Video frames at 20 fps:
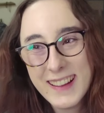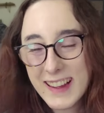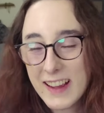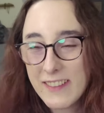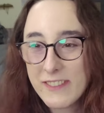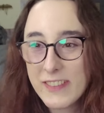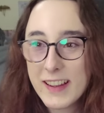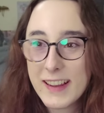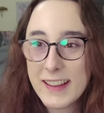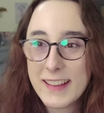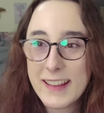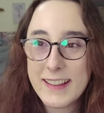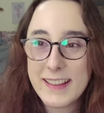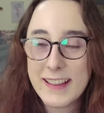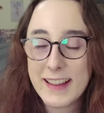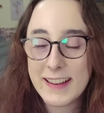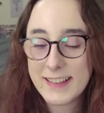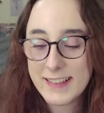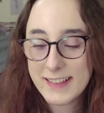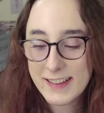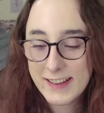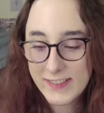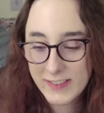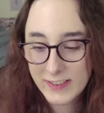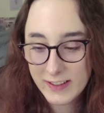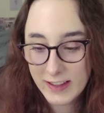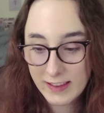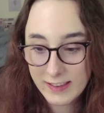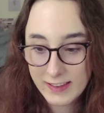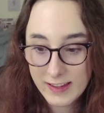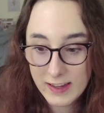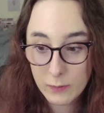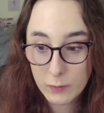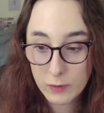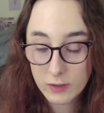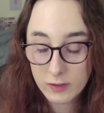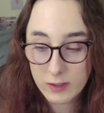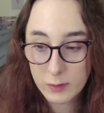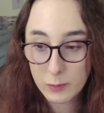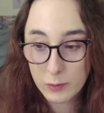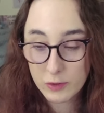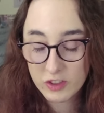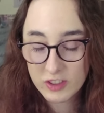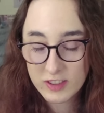I think I like that scene at the end where they were